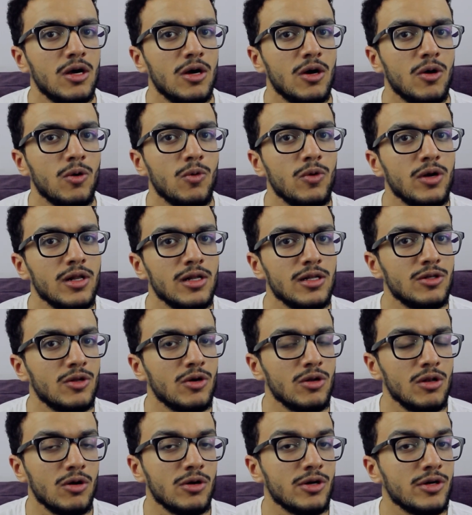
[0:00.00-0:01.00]
will no
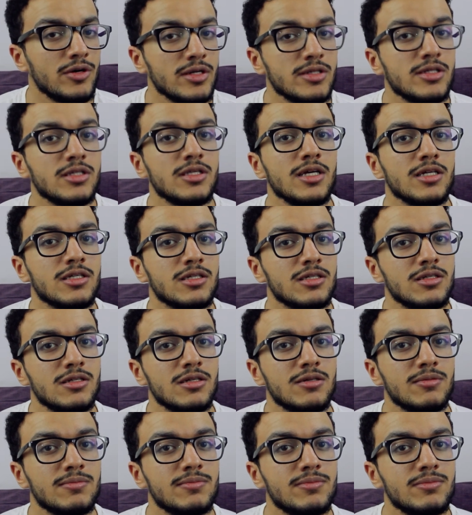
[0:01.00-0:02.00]
longer
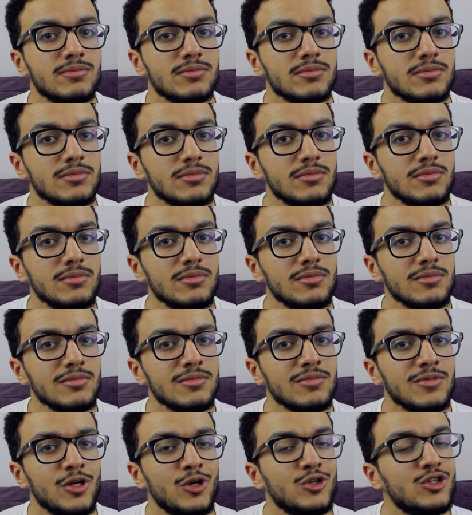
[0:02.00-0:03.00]
exist.
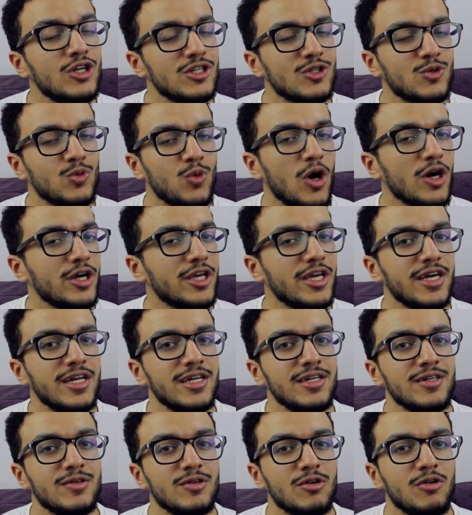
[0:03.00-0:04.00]
You just walk
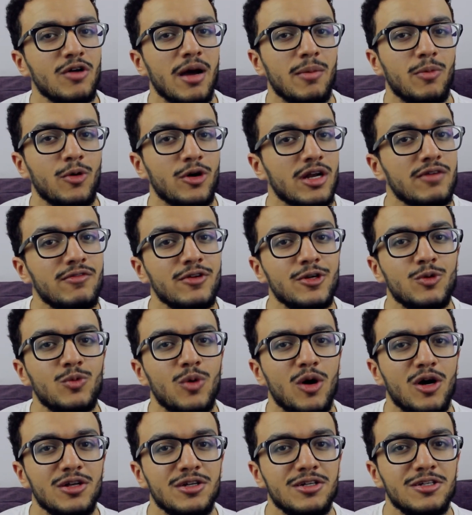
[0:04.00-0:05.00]
in, grab whatever you
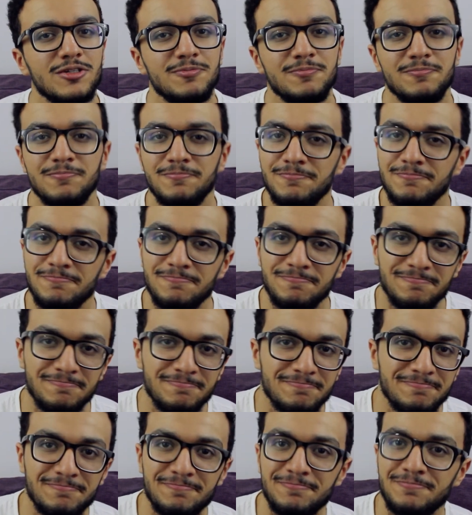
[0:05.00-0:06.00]
want,
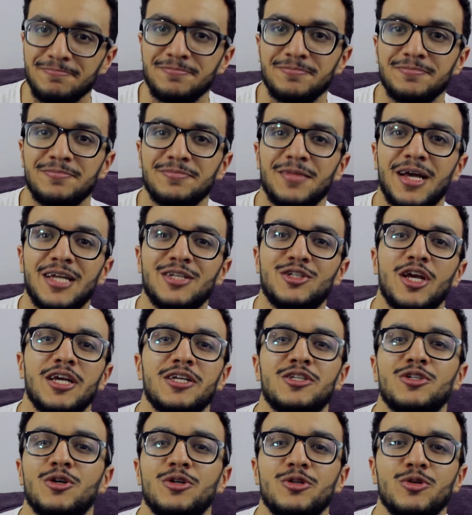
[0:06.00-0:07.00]
and
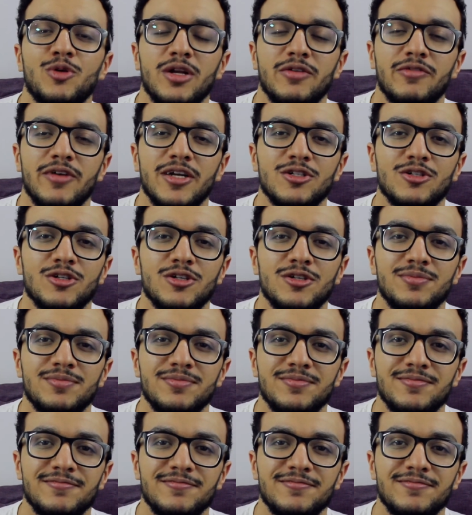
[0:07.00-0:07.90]
chase your new adventure.